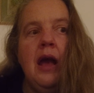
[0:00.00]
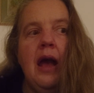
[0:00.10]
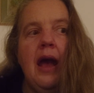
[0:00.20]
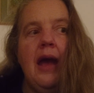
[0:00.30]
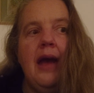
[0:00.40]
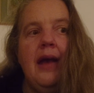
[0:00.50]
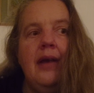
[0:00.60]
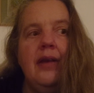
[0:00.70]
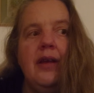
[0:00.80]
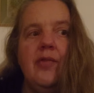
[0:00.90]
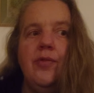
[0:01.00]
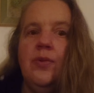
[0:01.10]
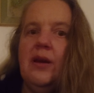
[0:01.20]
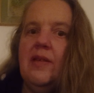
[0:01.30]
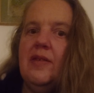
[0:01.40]
And if
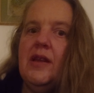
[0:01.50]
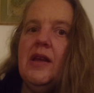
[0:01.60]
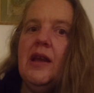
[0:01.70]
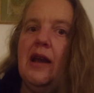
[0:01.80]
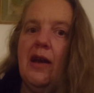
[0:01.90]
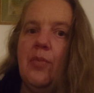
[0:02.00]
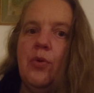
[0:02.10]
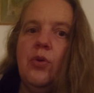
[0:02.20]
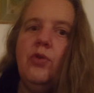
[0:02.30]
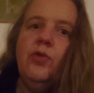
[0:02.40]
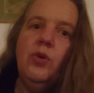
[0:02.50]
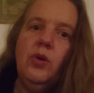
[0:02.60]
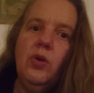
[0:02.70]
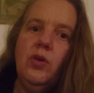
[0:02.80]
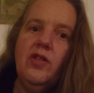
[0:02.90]
we're seeking out approval
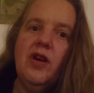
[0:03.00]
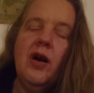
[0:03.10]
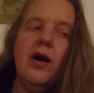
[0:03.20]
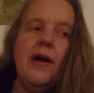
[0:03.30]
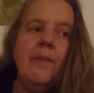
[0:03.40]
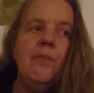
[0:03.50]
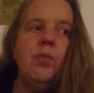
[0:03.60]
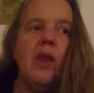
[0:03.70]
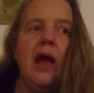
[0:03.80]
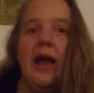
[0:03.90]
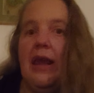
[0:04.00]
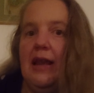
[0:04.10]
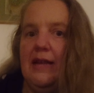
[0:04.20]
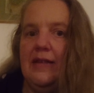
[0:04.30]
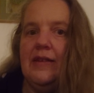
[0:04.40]
all the time and
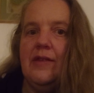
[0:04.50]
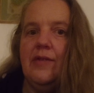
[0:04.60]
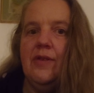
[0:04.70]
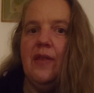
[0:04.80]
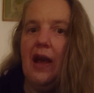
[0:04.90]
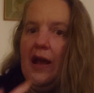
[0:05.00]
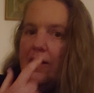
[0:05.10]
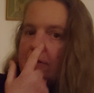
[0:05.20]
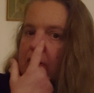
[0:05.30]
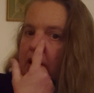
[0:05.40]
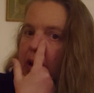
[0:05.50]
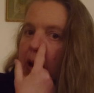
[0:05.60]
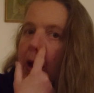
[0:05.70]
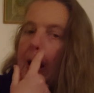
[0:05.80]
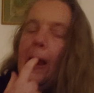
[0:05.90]
listening for that,
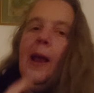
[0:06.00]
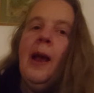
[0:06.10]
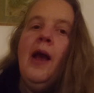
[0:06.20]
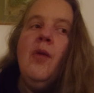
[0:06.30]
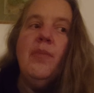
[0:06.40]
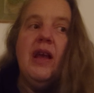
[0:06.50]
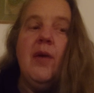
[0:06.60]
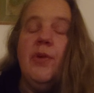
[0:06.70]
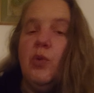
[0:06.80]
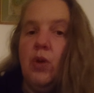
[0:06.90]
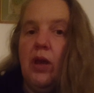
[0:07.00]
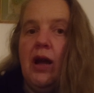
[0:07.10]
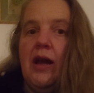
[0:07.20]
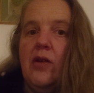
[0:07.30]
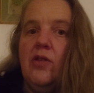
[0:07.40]
becoming
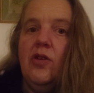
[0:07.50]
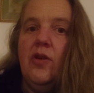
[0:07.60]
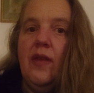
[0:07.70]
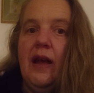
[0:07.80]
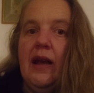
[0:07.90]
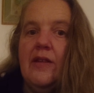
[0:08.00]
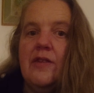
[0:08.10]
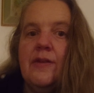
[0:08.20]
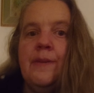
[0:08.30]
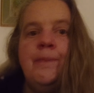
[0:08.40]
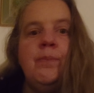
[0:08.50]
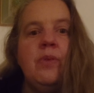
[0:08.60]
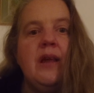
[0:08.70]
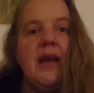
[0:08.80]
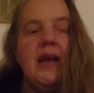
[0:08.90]
reliant on that,
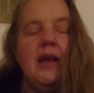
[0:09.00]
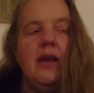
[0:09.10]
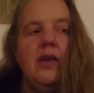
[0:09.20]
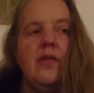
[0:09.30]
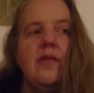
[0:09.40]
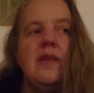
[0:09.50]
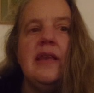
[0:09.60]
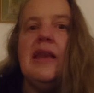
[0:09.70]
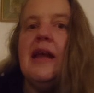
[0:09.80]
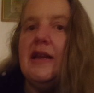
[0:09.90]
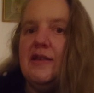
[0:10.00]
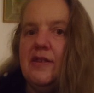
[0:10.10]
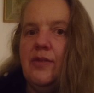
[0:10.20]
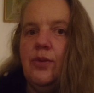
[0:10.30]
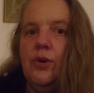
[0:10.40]
then the
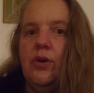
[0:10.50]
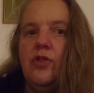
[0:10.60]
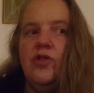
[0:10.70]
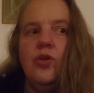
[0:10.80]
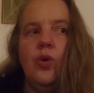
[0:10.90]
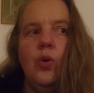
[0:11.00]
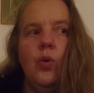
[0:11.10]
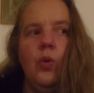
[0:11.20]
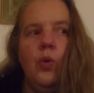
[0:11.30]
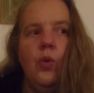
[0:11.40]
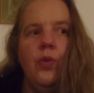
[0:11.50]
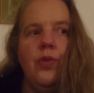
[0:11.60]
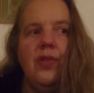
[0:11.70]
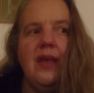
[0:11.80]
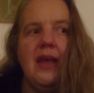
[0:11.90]
negative words or
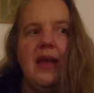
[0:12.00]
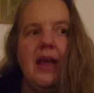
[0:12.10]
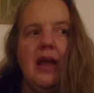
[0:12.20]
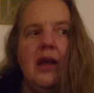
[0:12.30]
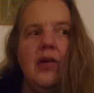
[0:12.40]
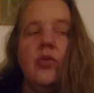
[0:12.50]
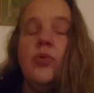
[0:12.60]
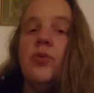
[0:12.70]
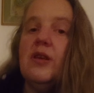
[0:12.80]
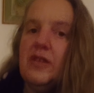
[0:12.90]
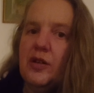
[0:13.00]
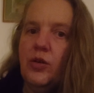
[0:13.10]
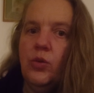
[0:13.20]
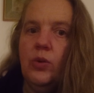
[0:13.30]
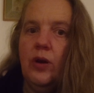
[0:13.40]
the
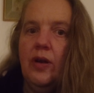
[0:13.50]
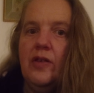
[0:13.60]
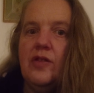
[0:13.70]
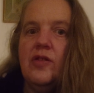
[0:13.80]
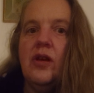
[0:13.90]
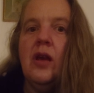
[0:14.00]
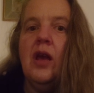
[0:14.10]
critical words